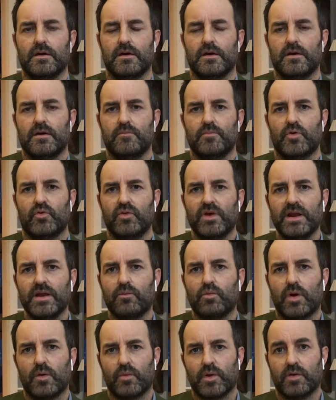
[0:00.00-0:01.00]
But really what
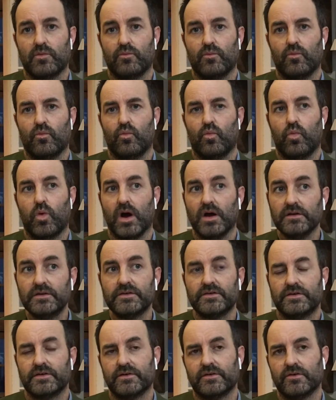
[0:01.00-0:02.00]
we wanted
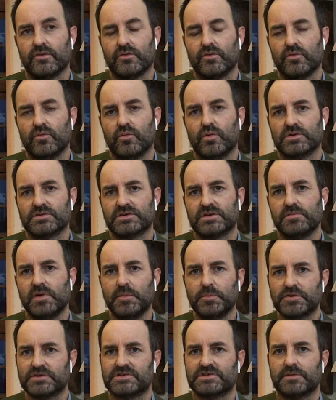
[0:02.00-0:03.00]
to do was come up with
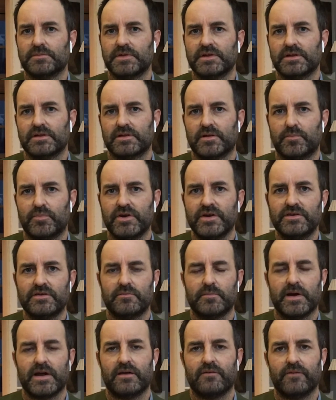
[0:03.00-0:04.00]
something that the printer
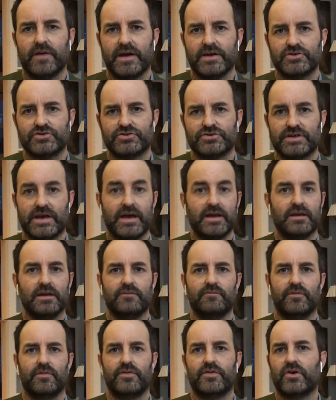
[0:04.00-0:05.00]
manufacturers hadn't even
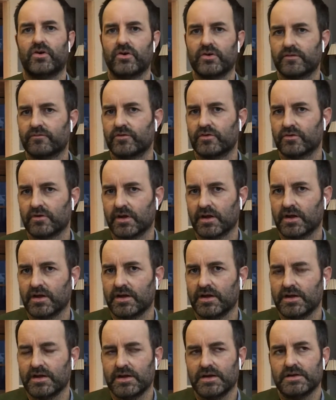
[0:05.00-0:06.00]
thought of doing.
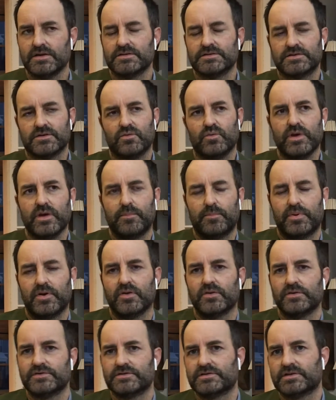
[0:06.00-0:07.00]
So we
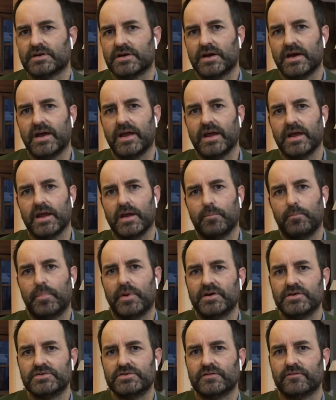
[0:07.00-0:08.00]
approached a
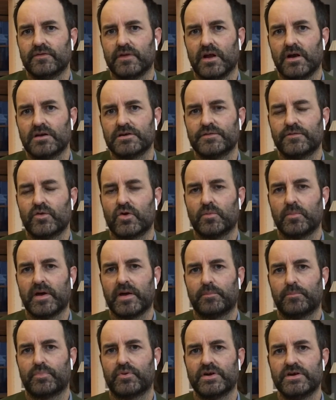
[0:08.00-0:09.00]
bunch of large format
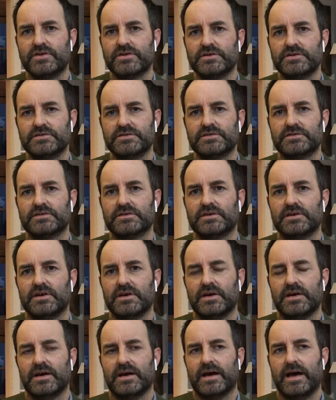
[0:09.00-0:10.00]
printers
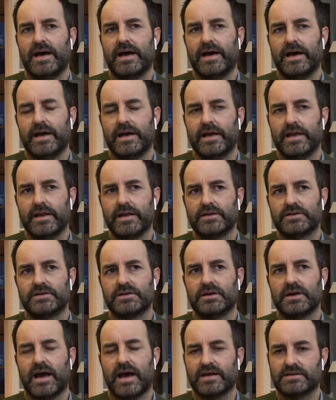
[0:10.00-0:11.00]
and
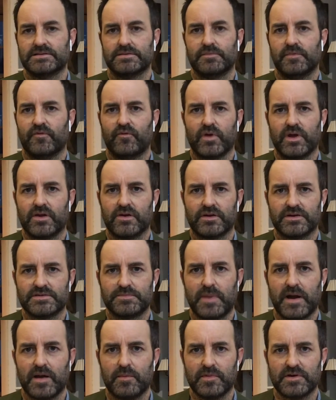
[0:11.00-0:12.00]
asked them if we could
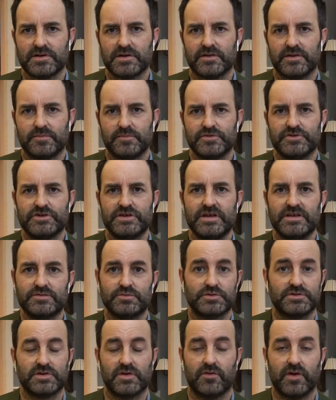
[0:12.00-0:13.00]
experiment on their machines, which
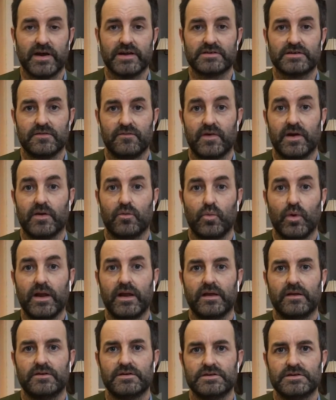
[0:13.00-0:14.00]
they were actually very willing
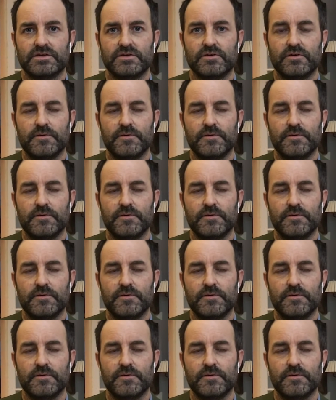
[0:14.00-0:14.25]
to do.